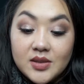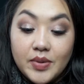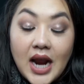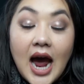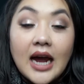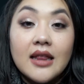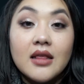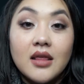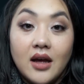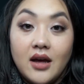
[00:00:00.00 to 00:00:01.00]
But I
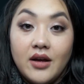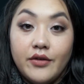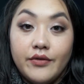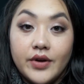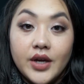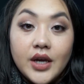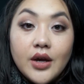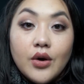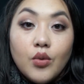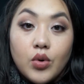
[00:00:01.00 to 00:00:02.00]
love
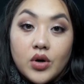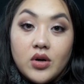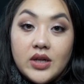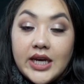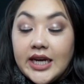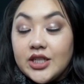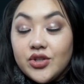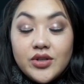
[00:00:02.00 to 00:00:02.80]
Whirl. I